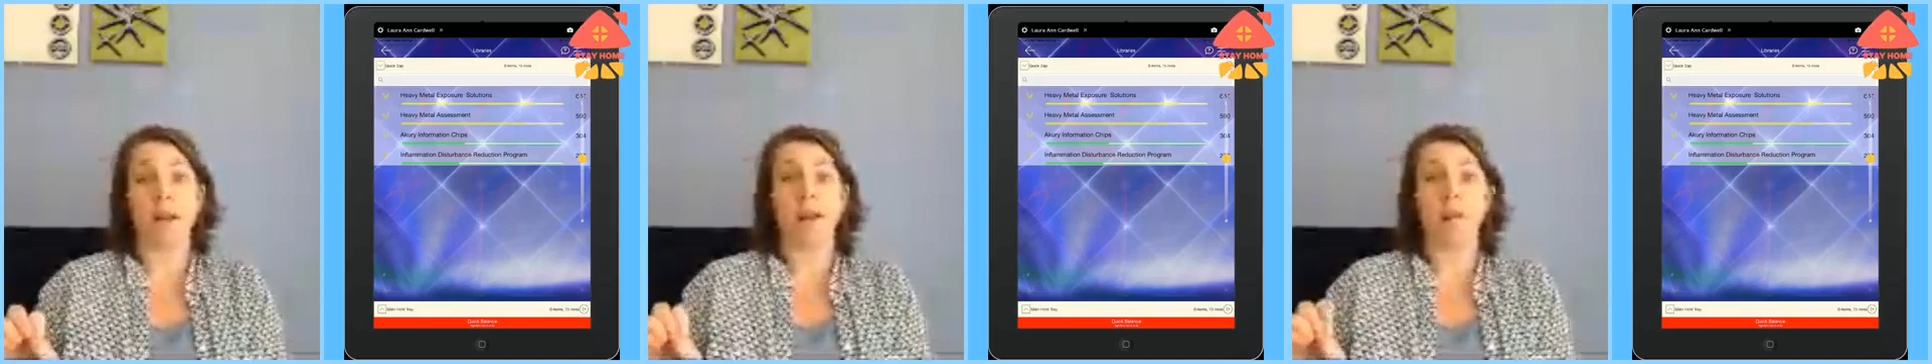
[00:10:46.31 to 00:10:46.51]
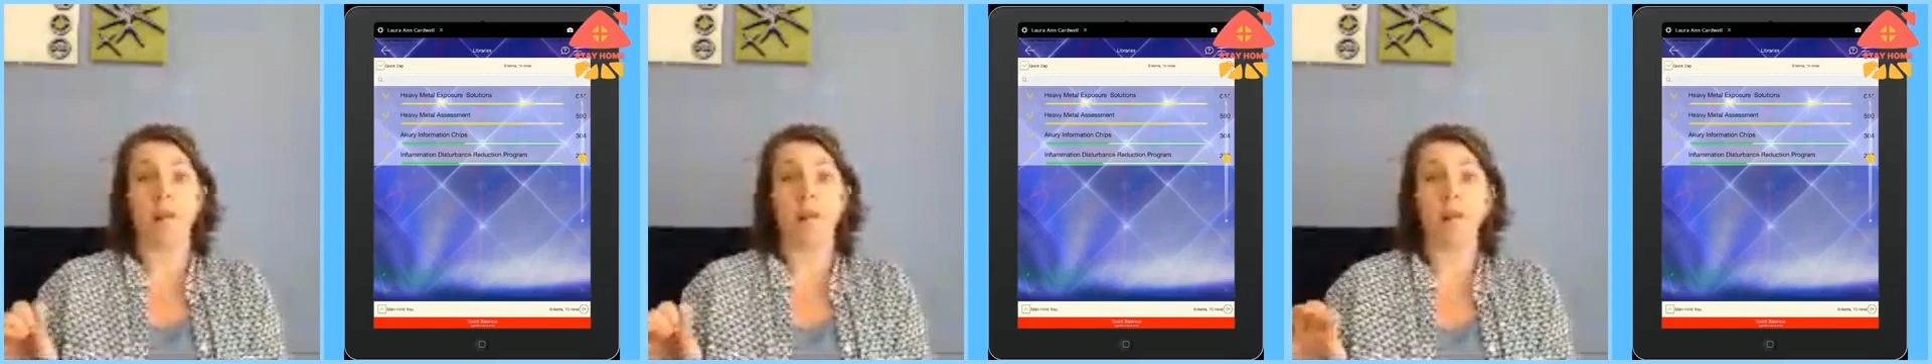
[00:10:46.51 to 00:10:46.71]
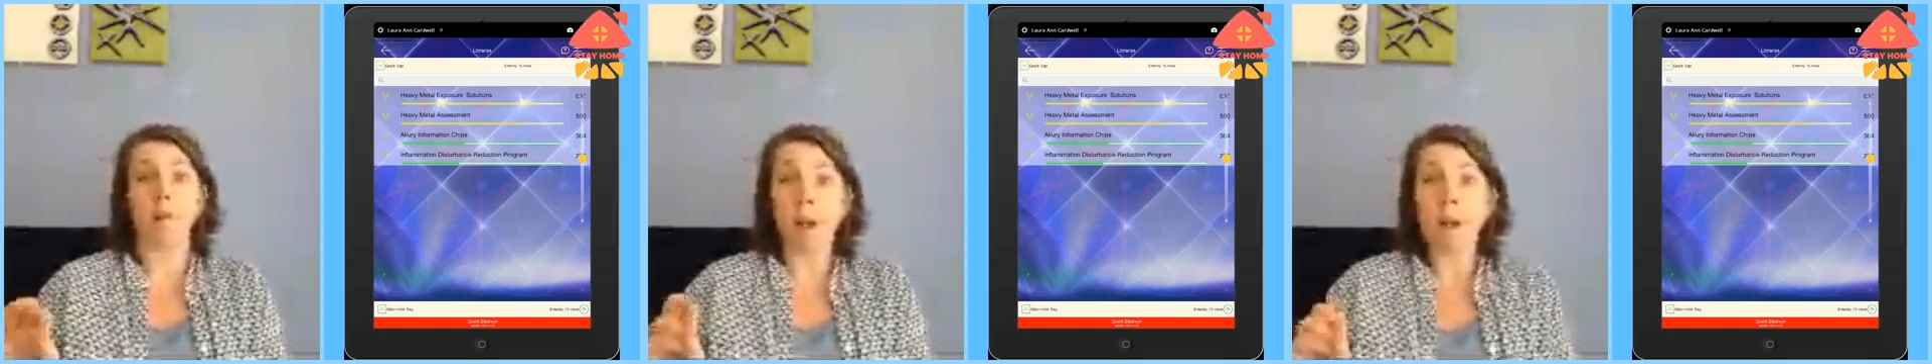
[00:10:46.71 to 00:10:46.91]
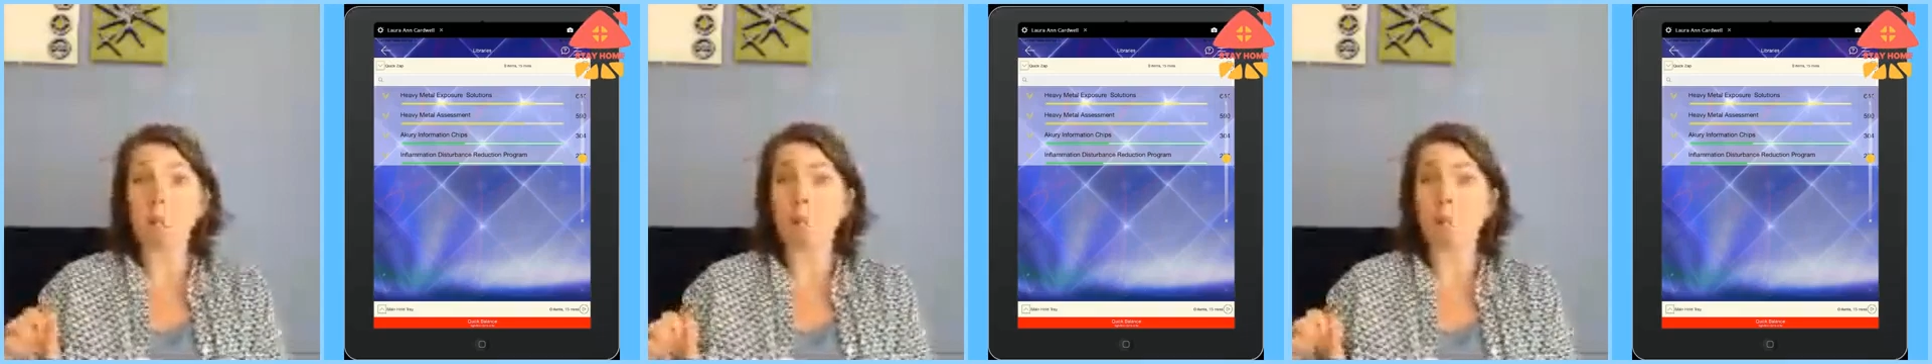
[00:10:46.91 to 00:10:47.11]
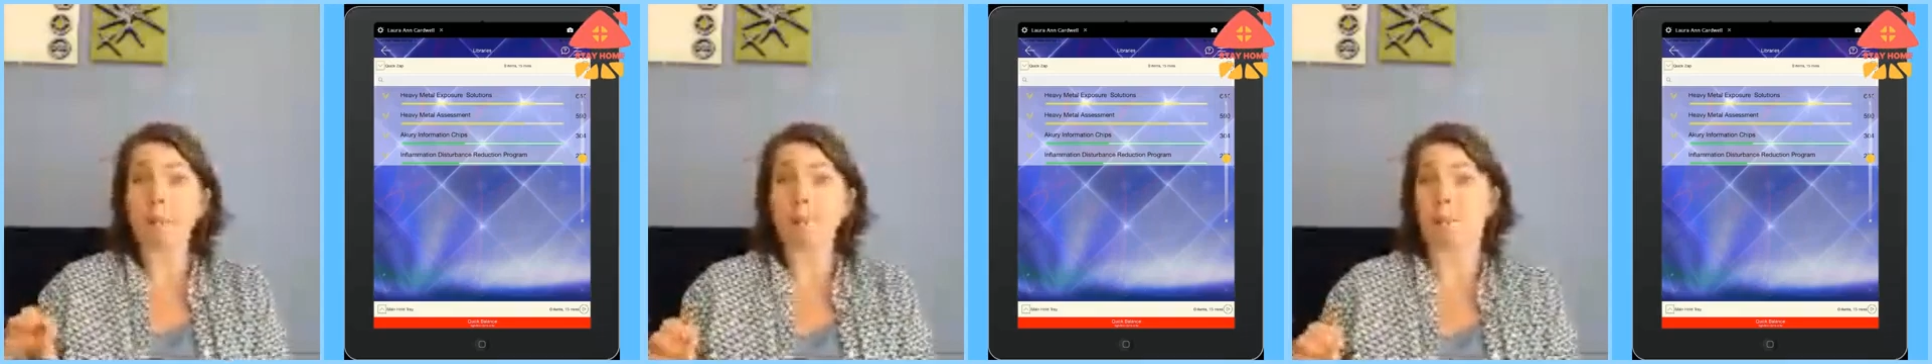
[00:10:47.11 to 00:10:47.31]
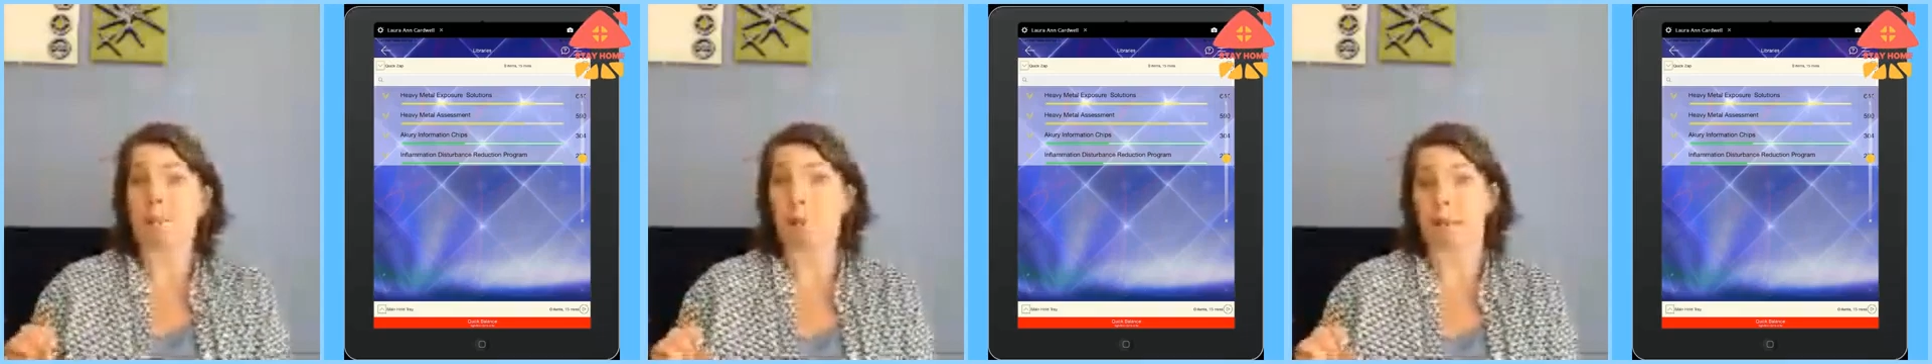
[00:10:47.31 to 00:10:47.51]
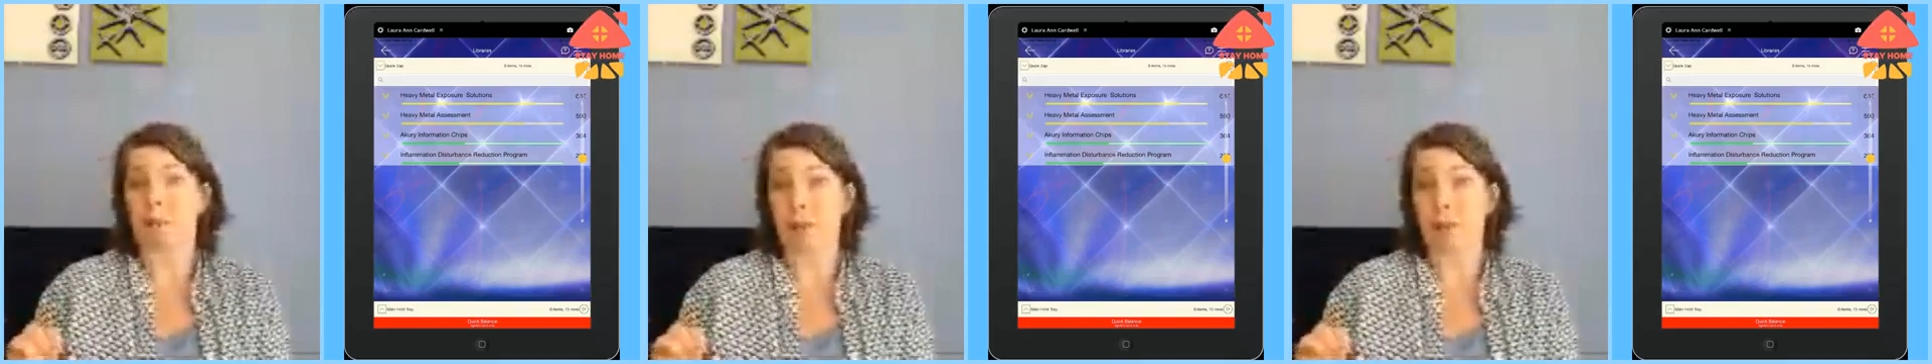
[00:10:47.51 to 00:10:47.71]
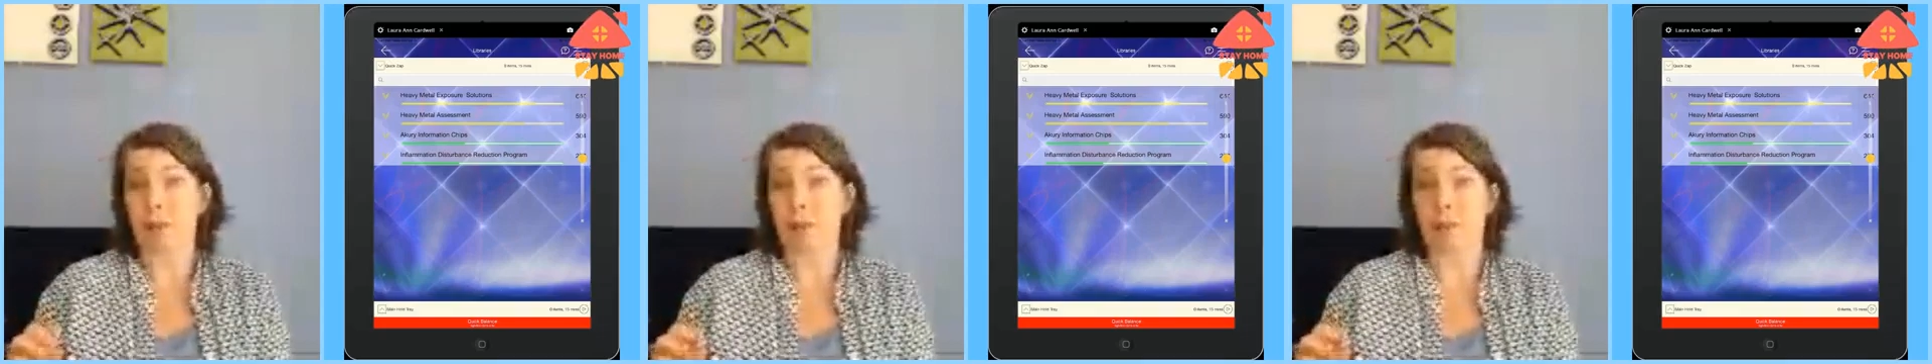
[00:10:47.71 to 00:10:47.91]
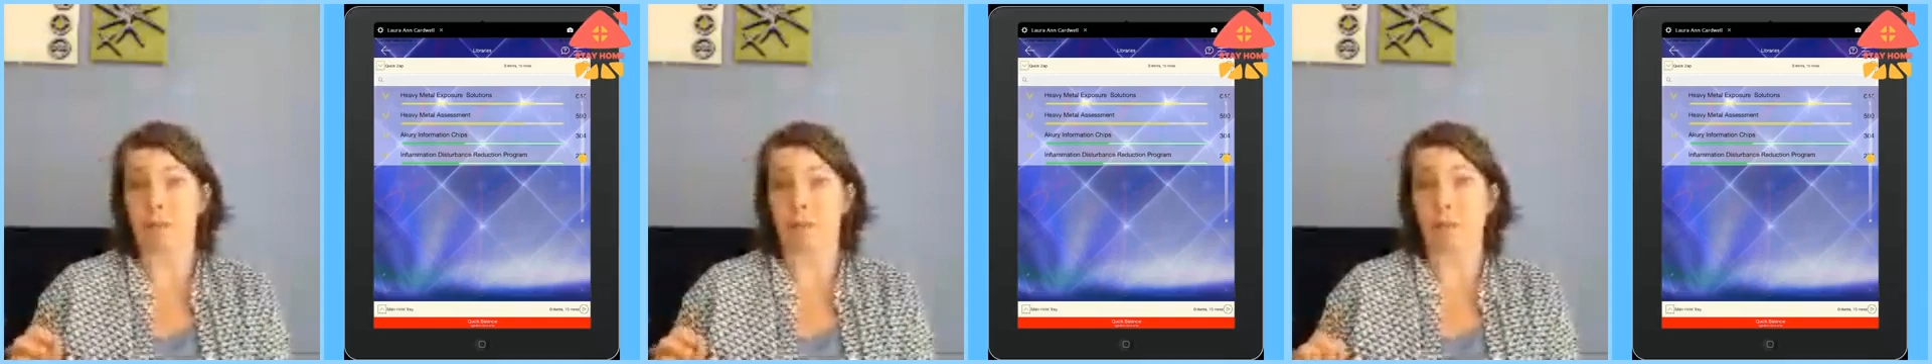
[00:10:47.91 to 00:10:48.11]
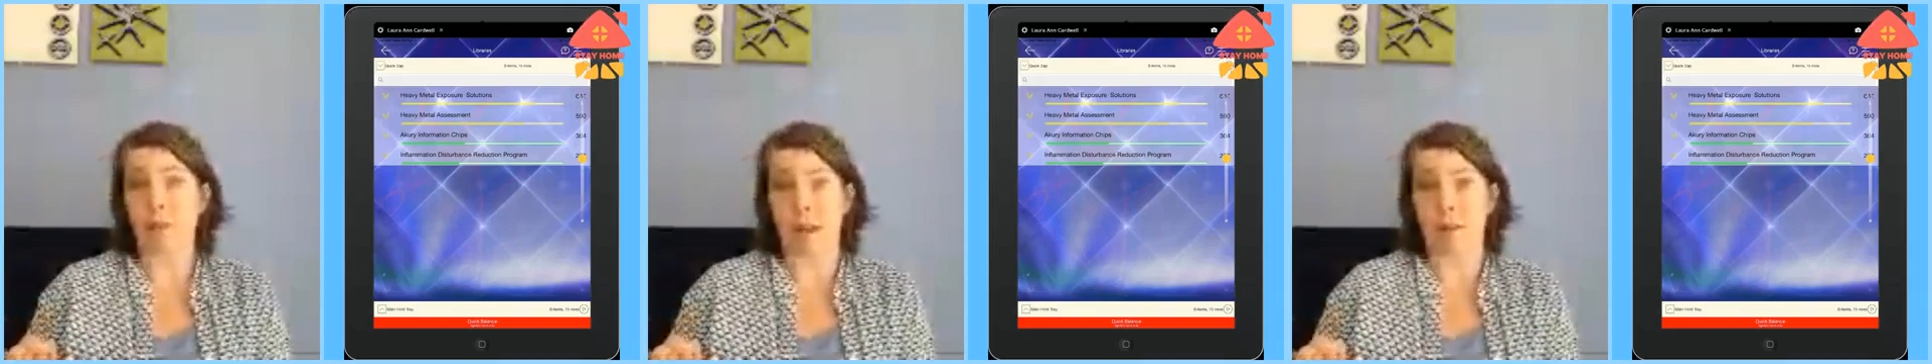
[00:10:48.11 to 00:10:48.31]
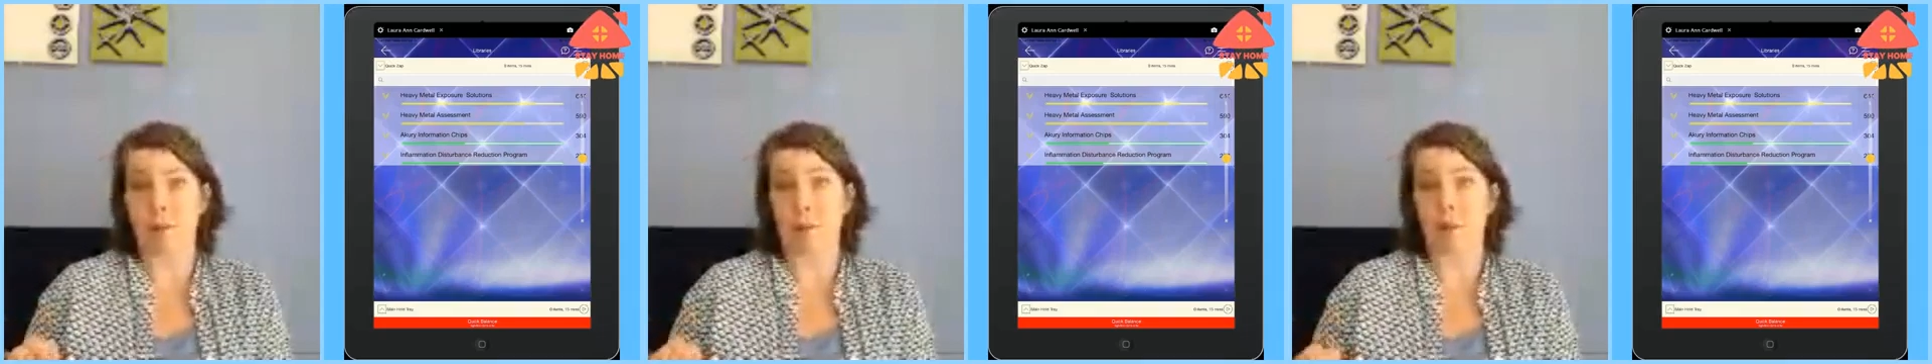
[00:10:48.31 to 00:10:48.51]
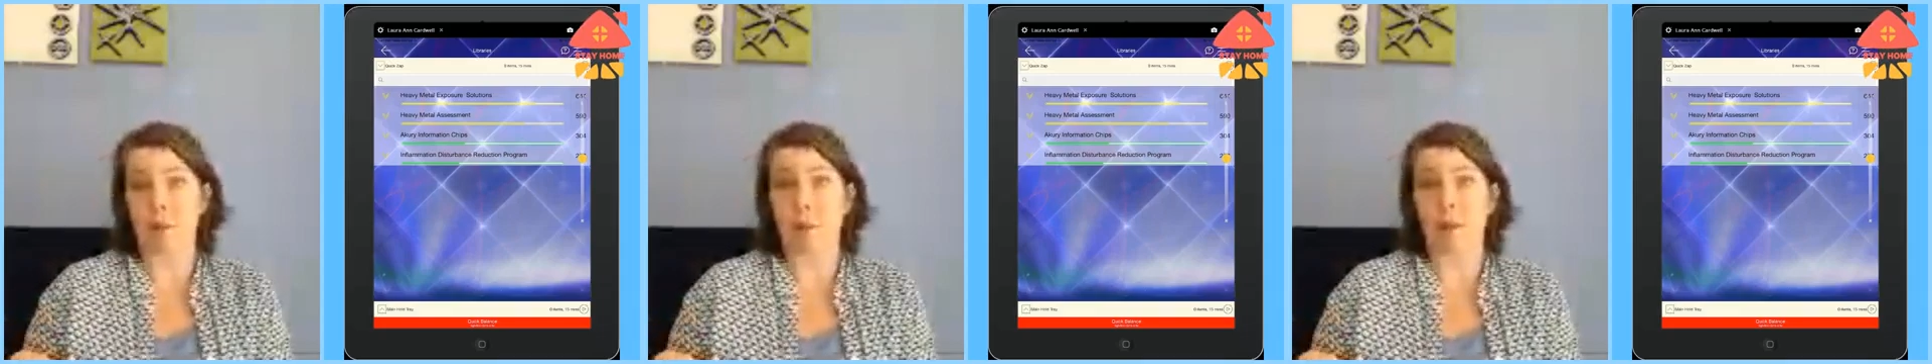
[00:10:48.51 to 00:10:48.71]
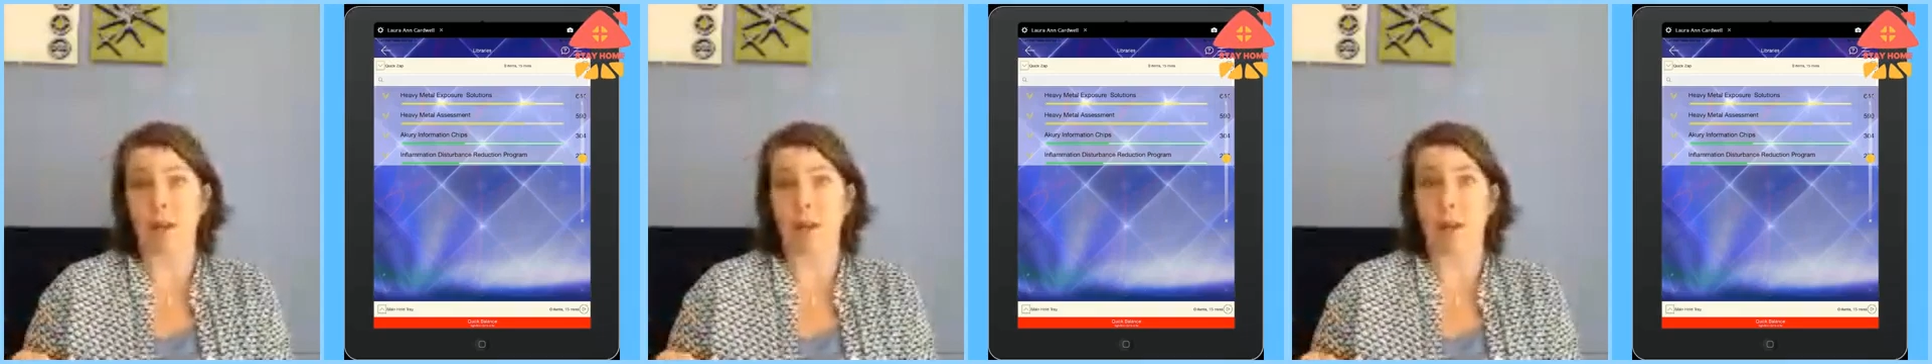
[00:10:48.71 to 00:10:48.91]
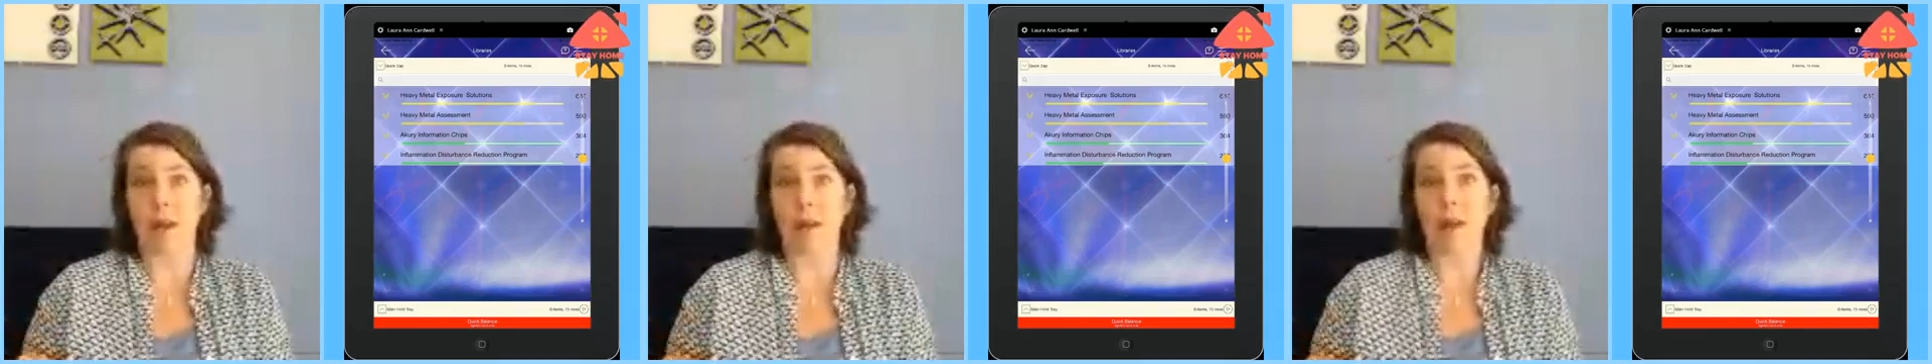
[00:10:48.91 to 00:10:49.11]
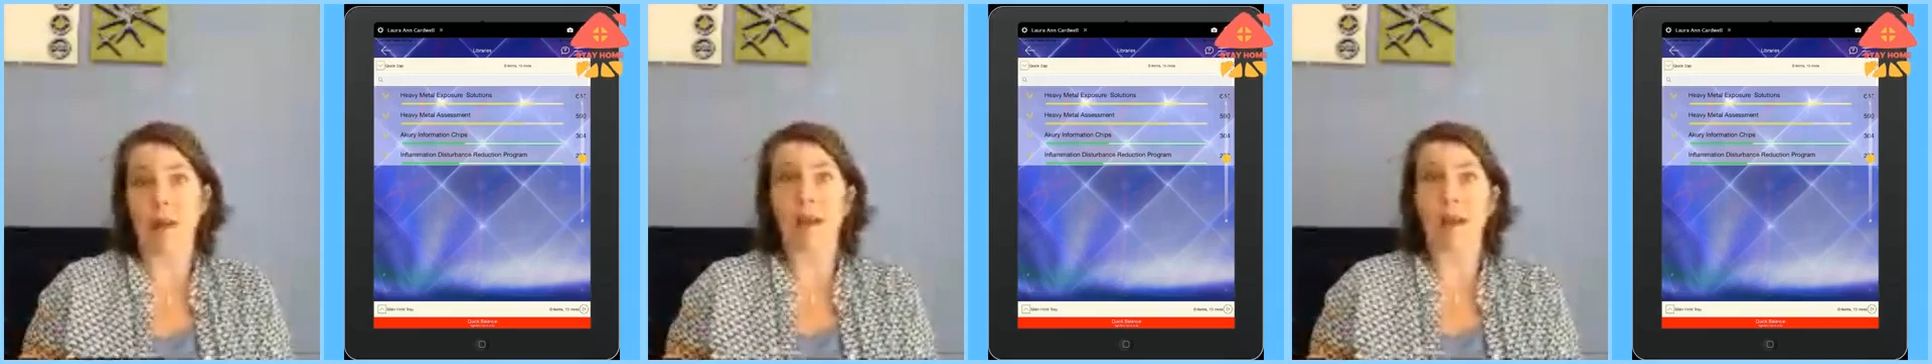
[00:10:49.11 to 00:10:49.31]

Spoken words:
so there might be some digestive things going on.